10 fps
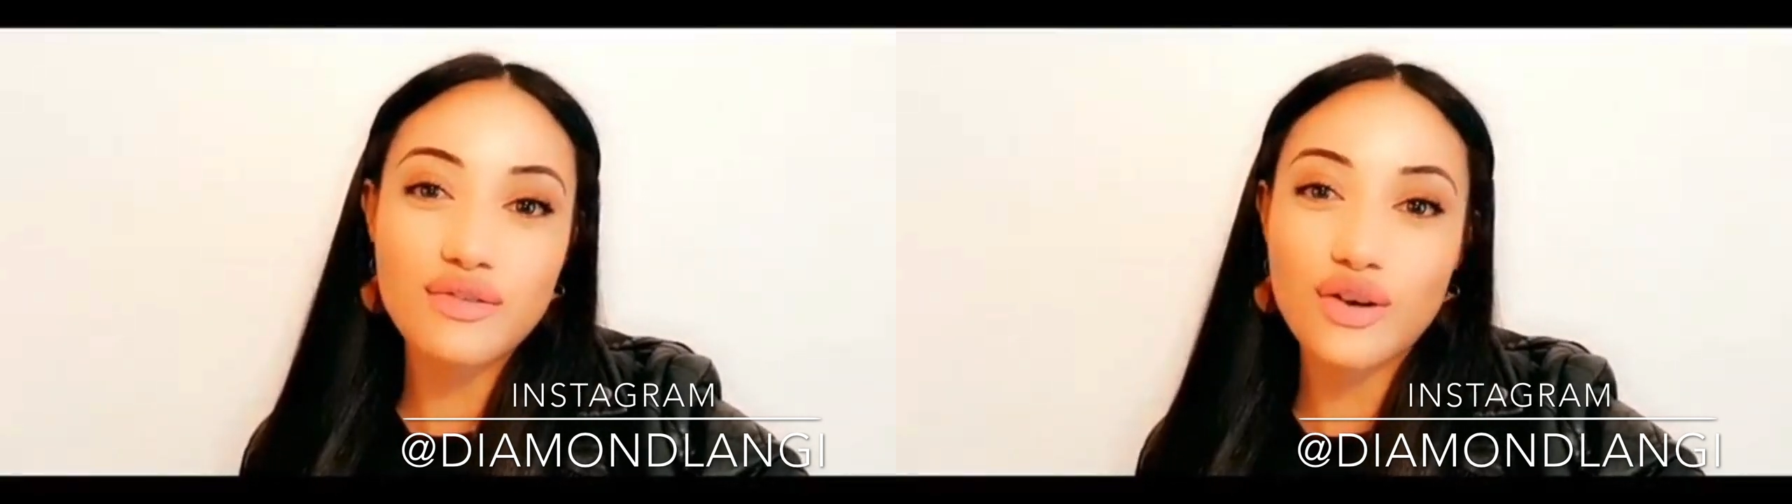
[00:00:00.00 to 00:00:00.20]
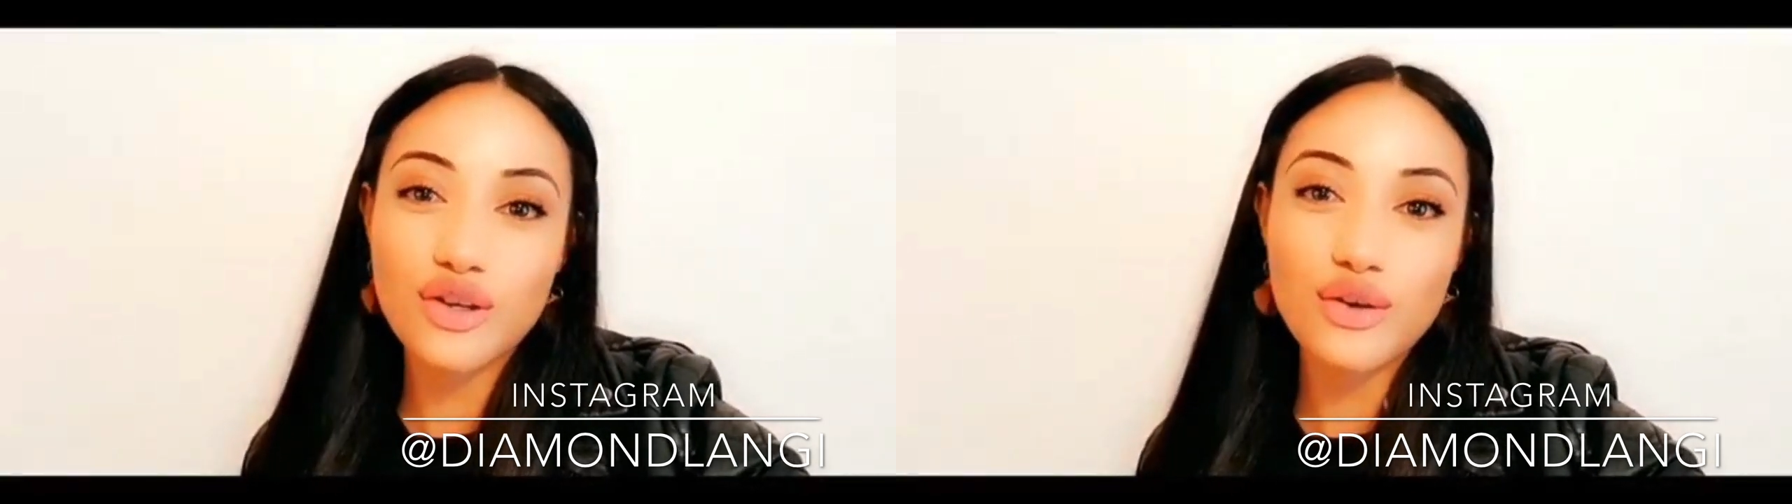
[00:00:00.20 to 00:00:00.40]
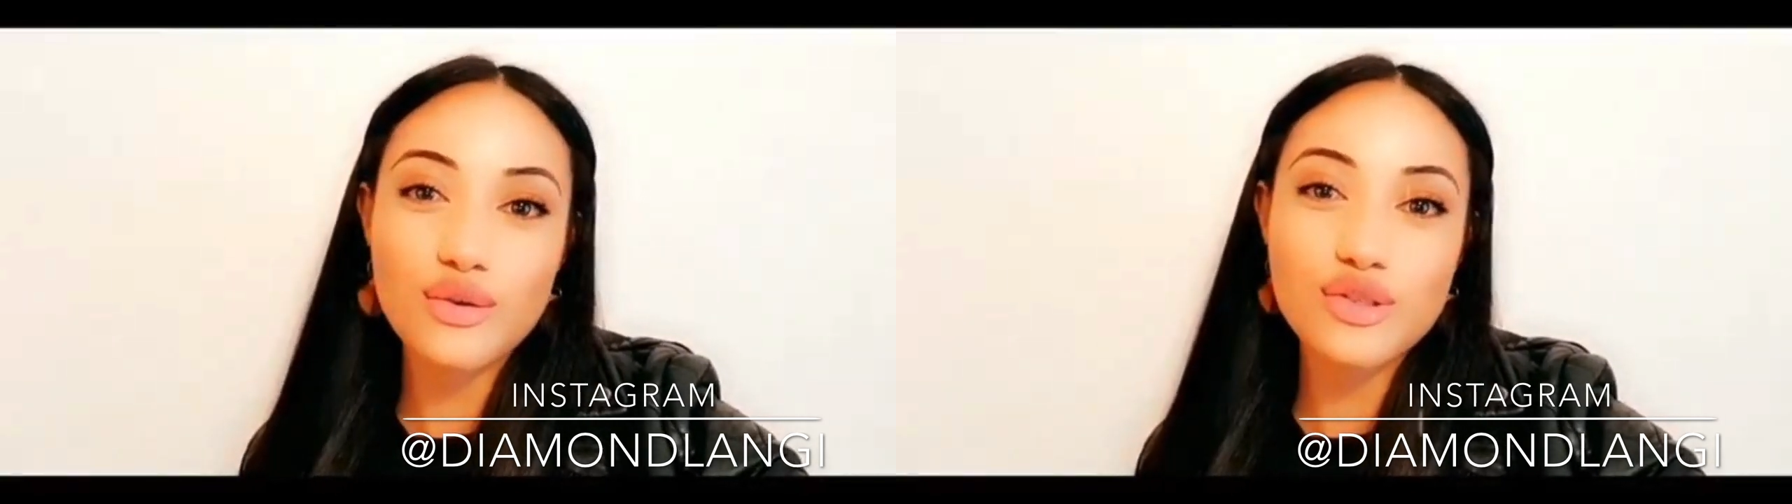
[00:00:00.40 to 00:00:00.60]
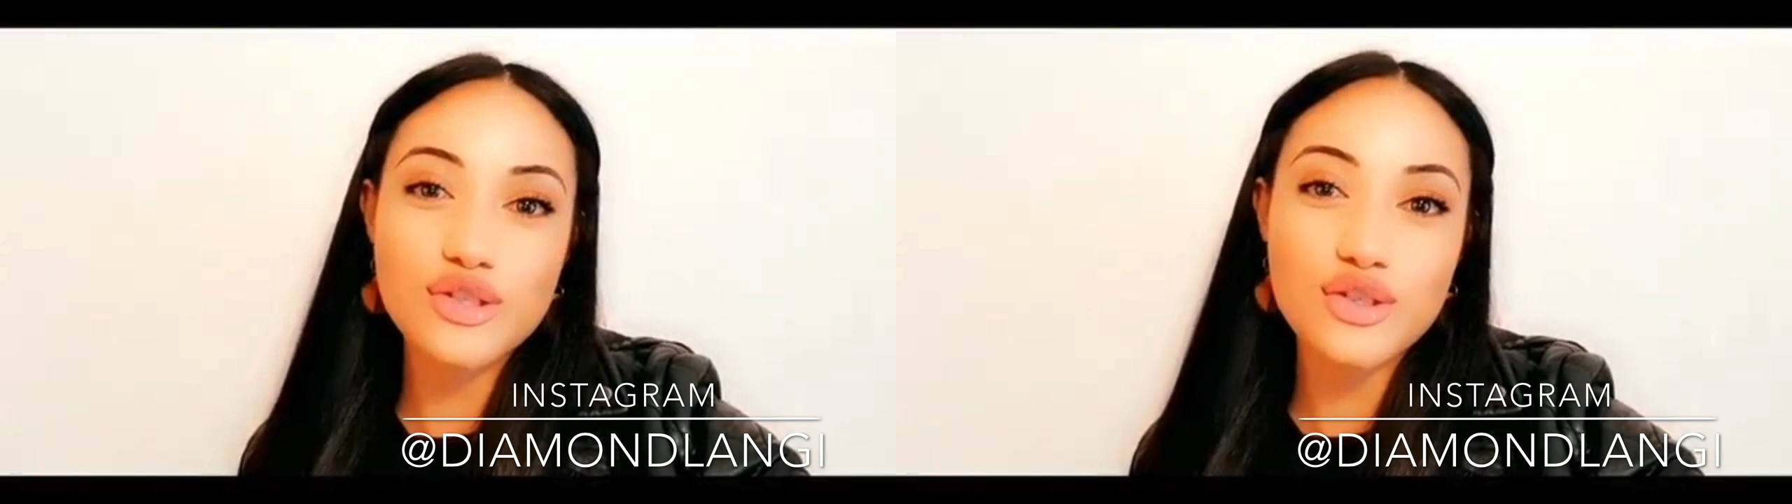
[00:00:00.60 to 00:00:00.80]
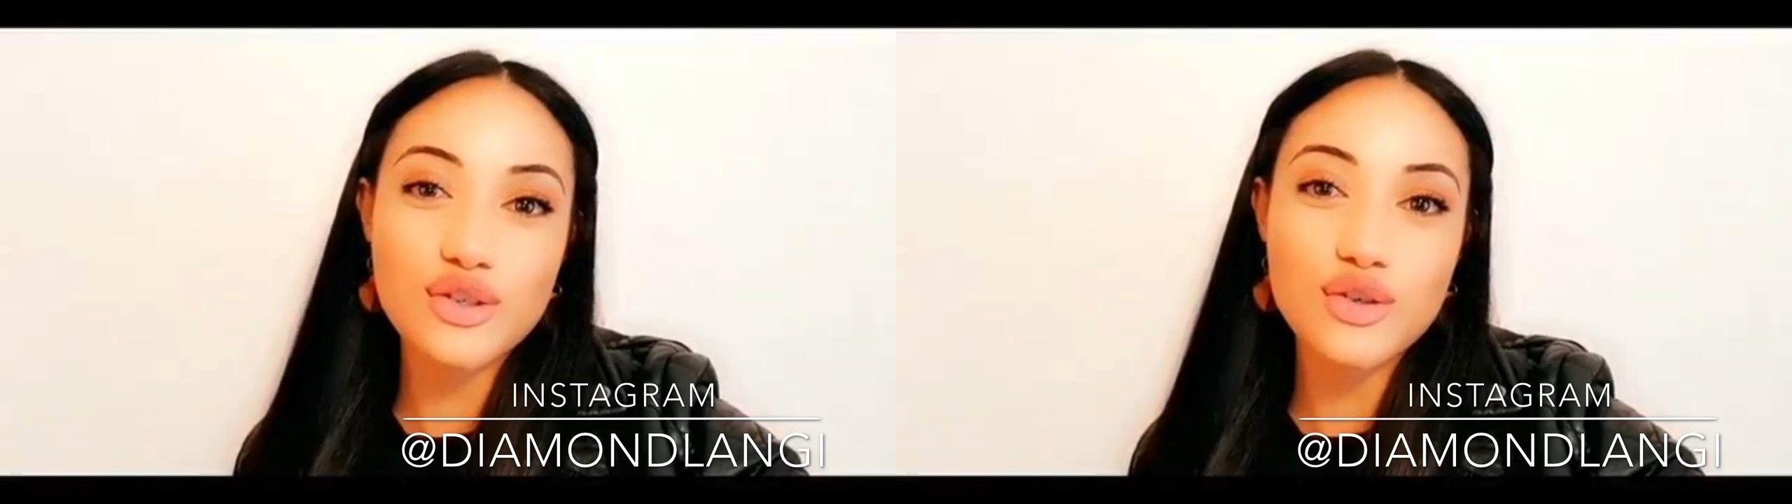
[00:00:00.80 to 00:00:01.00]
for you
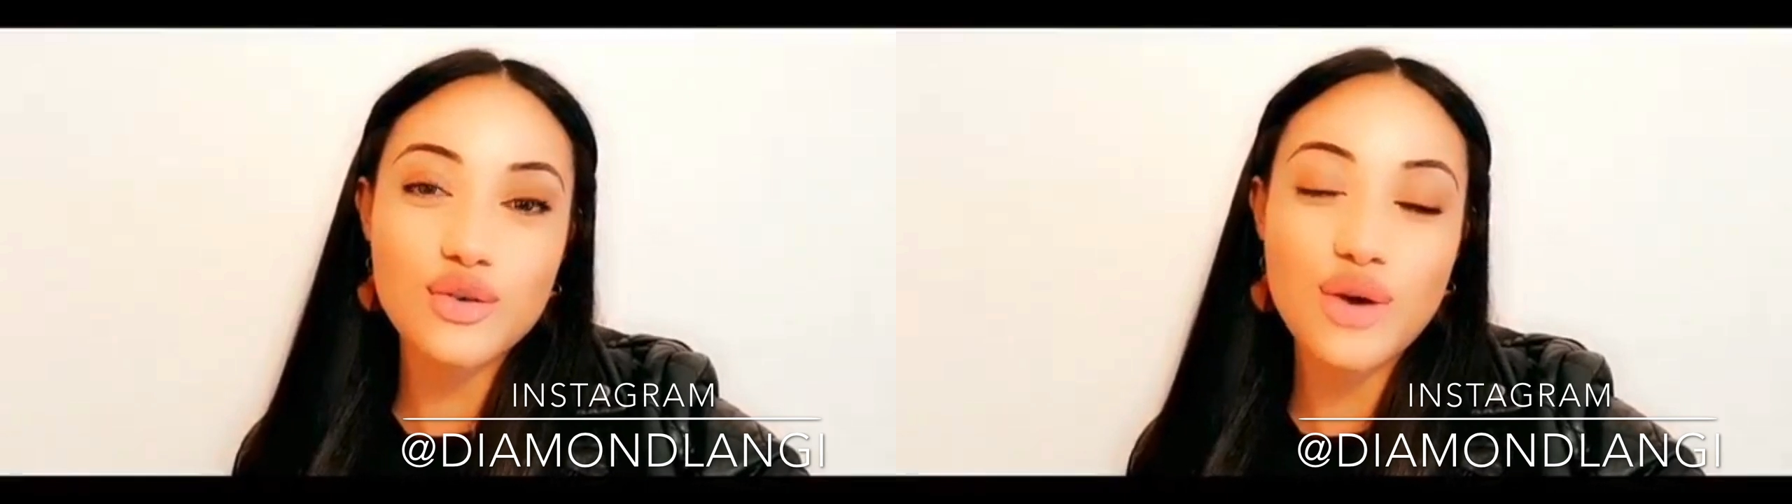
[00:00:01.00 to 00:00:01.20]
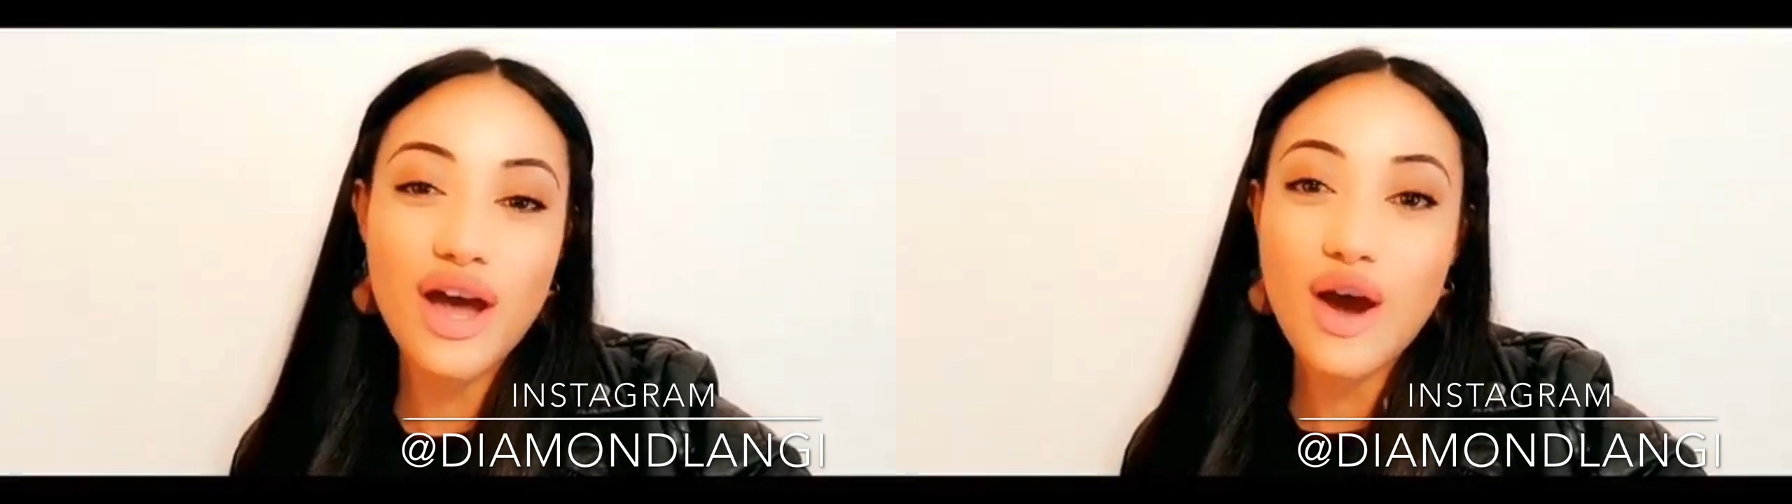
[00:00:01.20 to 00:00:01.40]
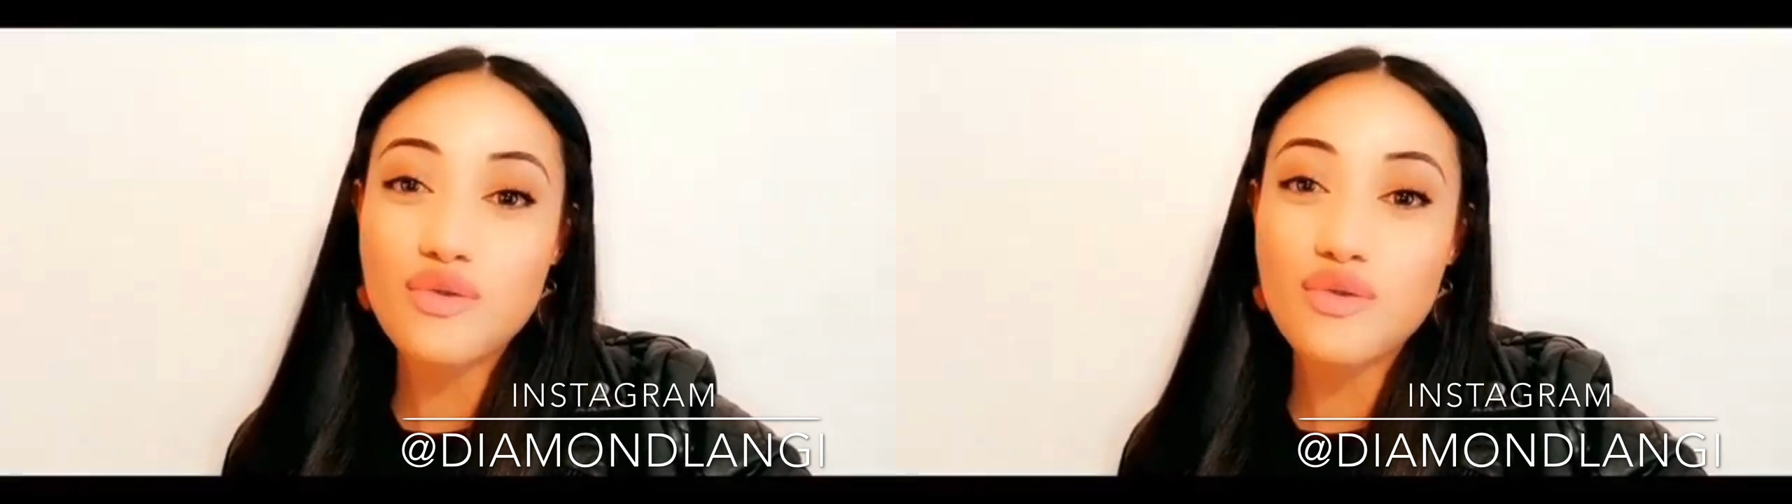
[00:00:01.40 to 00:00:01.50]
to